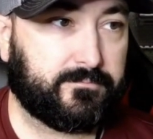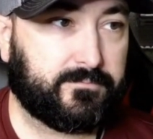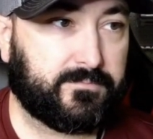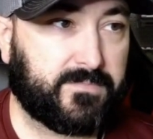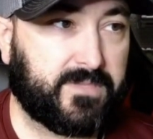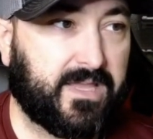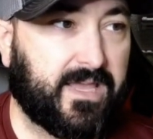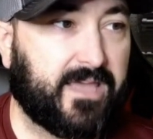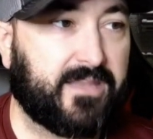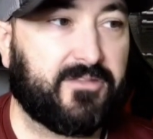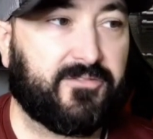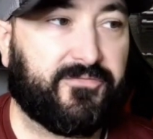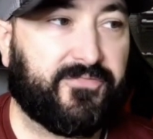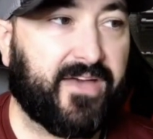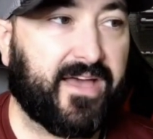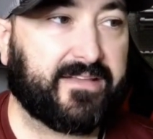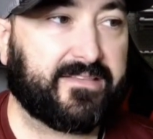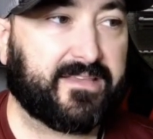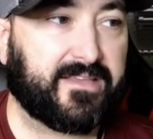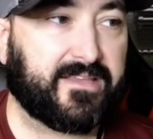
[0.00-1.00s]
And the
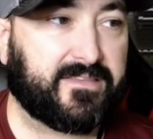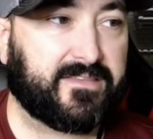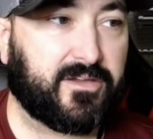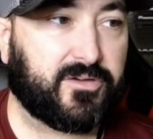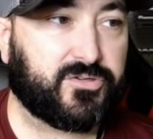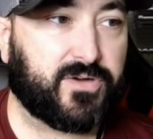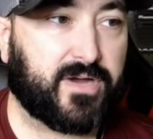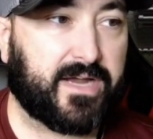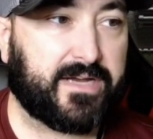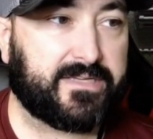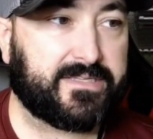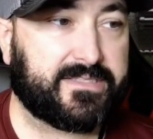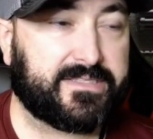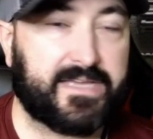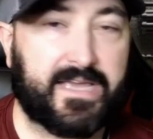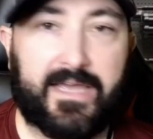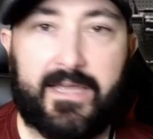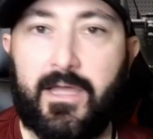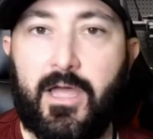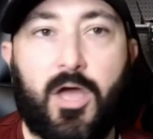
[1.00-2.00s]
fact that they're trying to
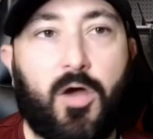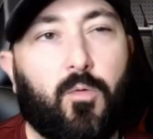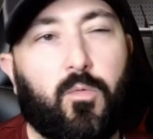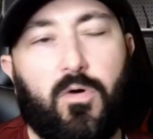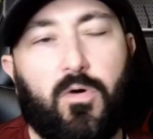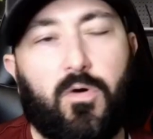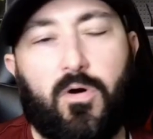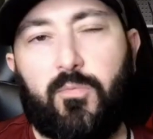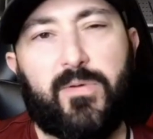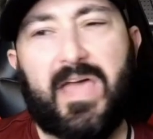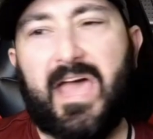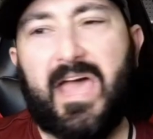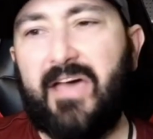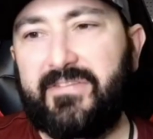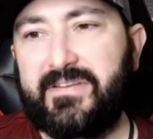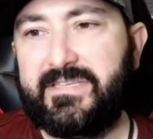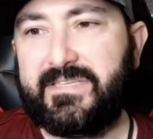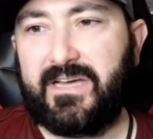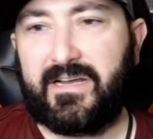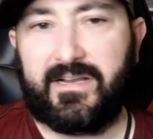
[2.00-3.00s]
say, well, we
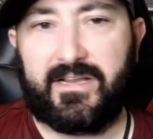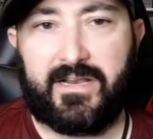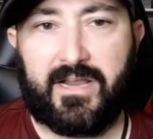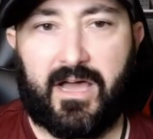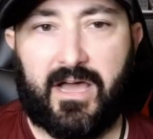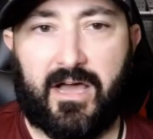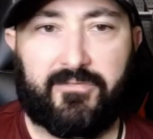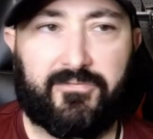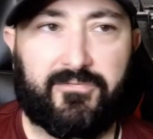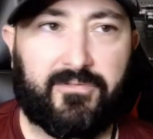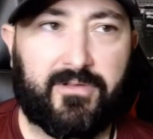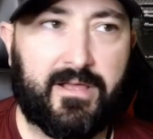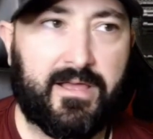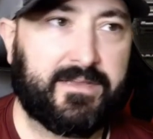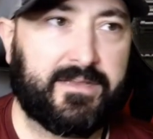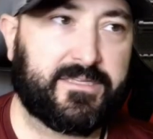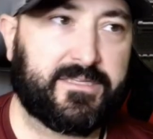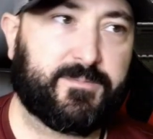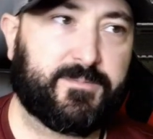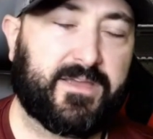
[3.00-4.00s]
haven't done enough,
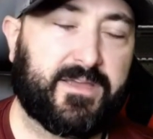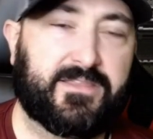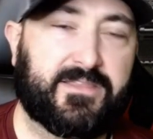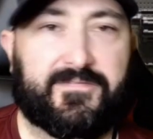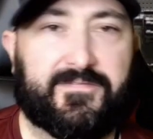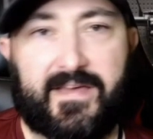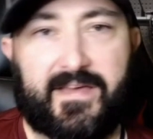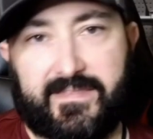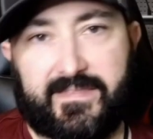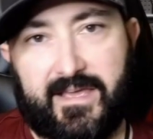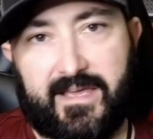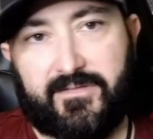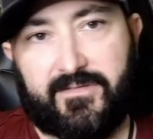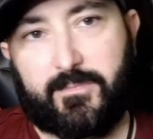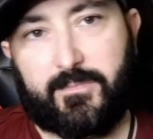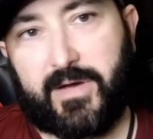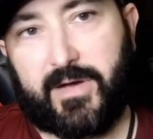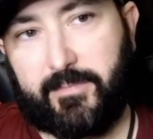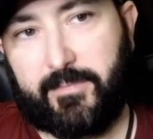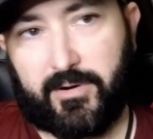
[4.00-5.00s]
despite the fact they have the
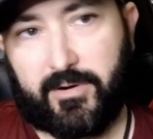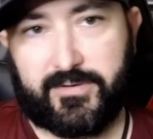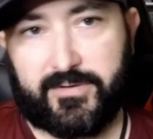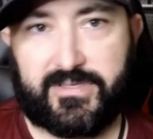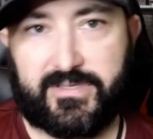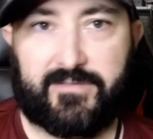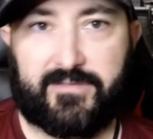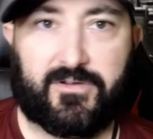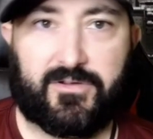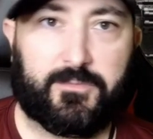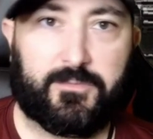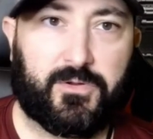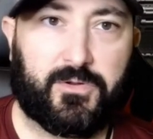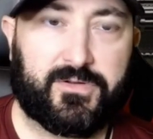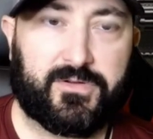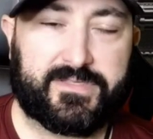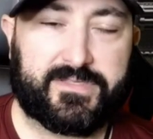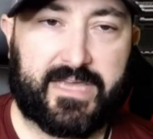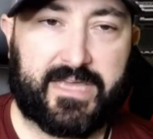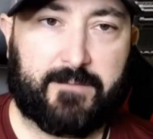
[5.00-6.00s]
Bipartisan Safer
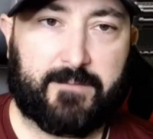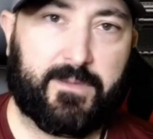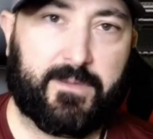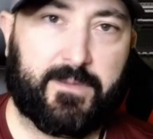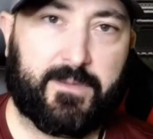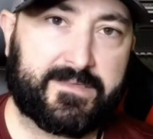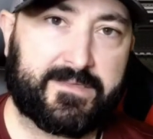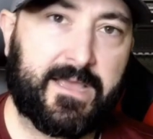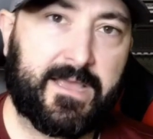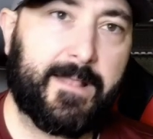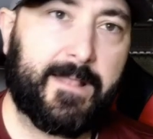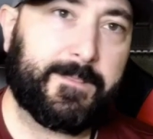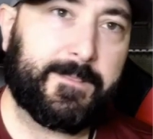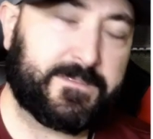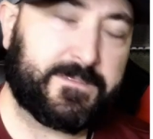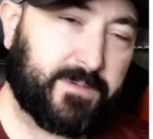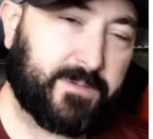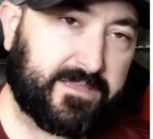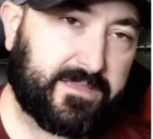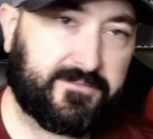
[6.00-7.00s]
Communities Act passed,
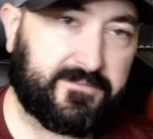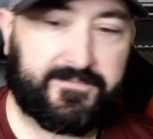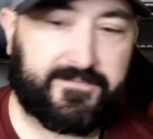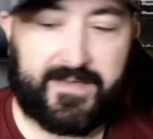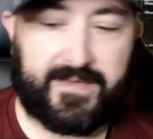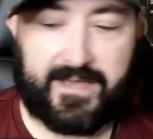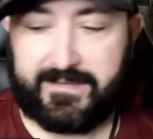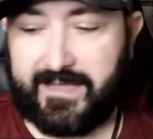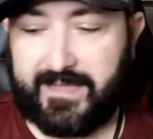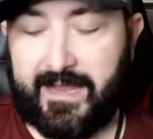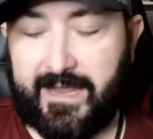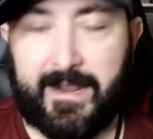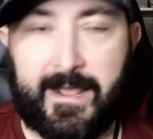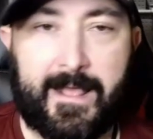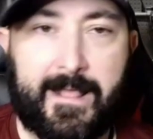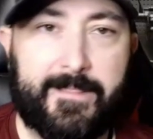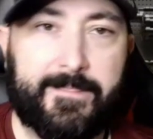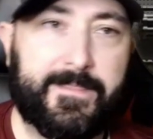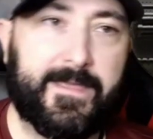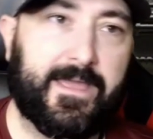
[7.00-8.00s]
despite the fact that
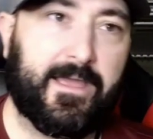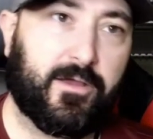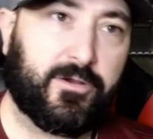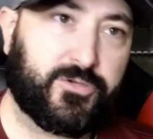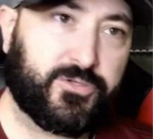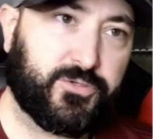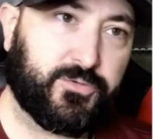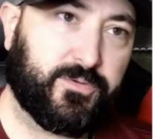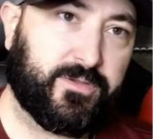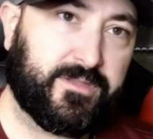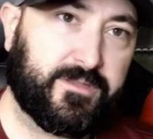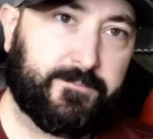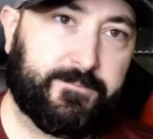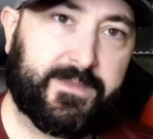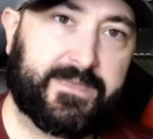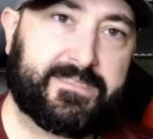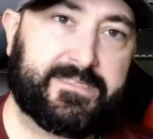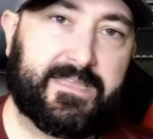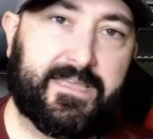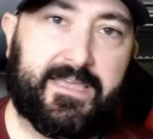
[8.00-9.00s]
they are doing the
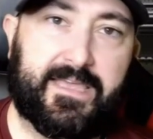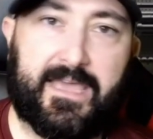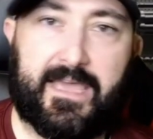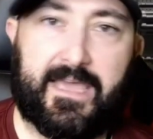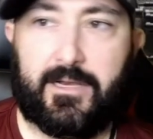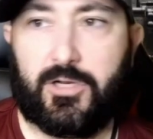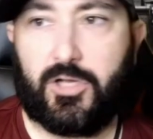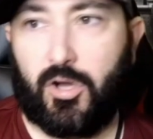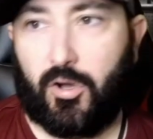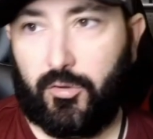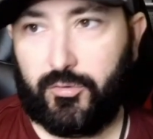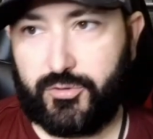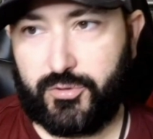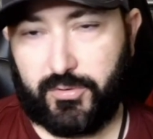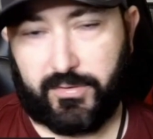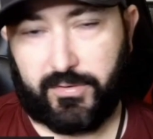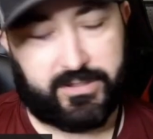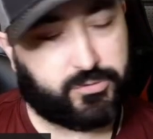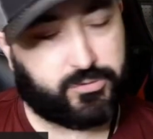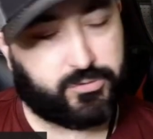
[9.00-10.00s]
best they can
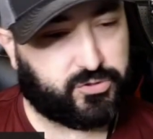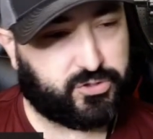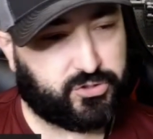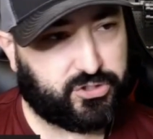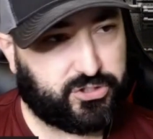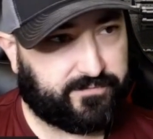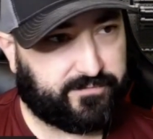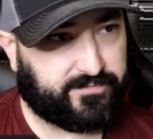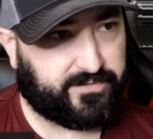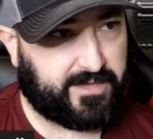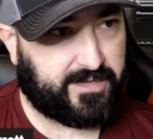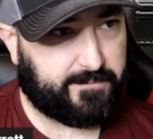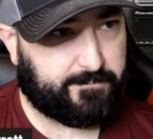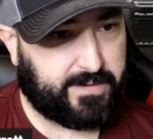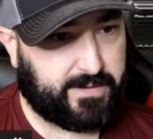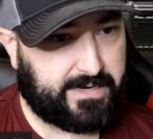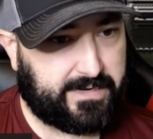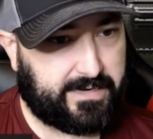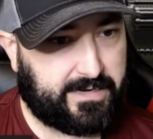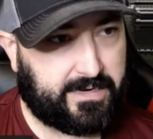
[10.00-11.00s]
culturally to shift the
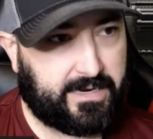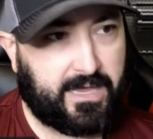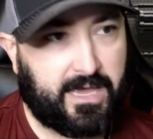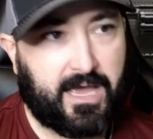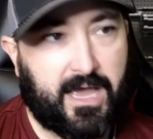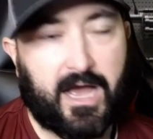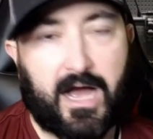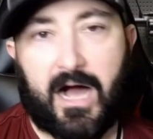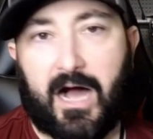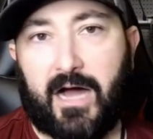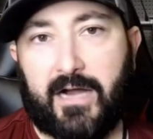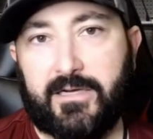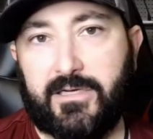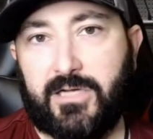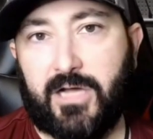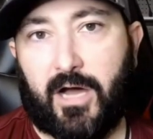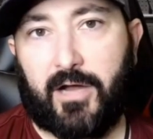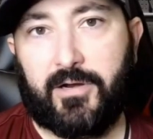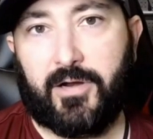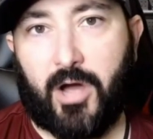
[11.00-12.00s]
opinion on
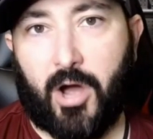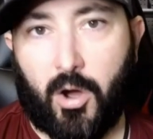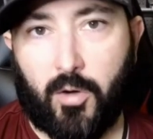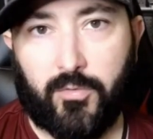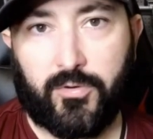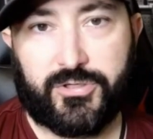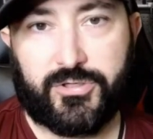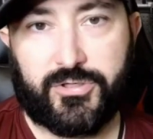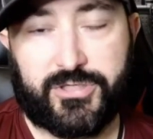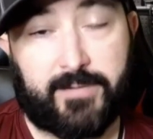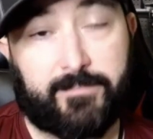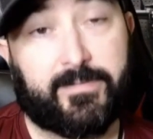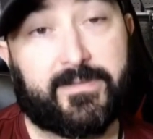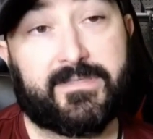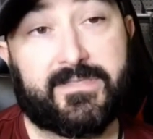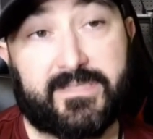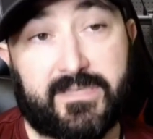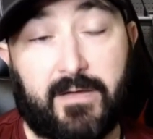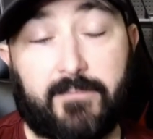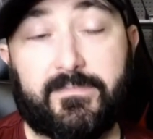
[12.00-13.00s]
gun ownership. In
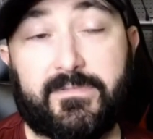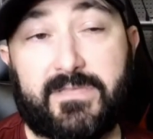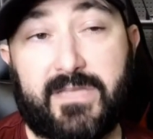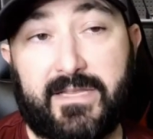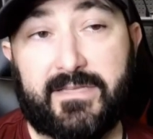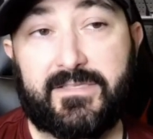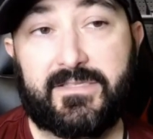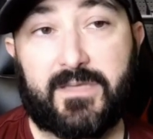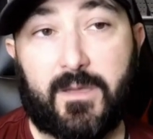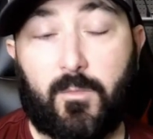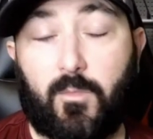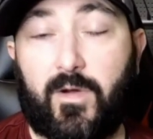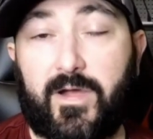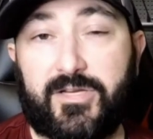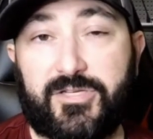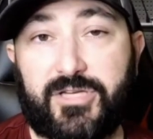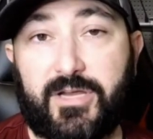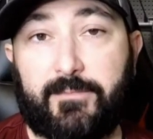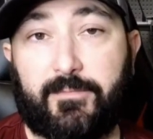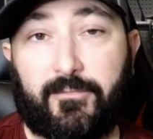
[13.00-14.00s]
some way,
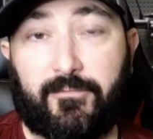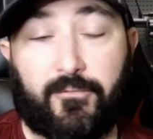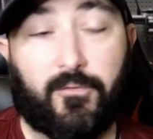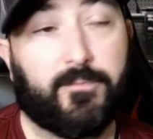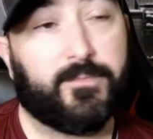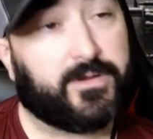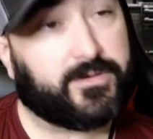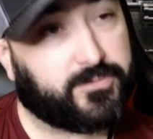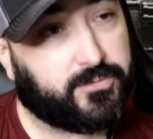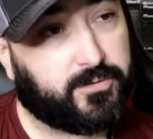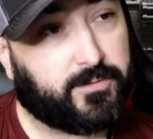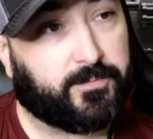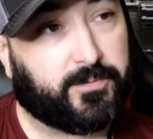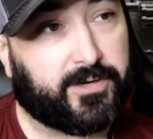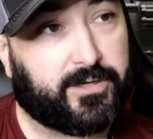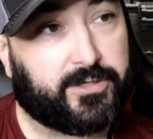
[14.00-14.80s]
shape, or form, they're doing a pretty good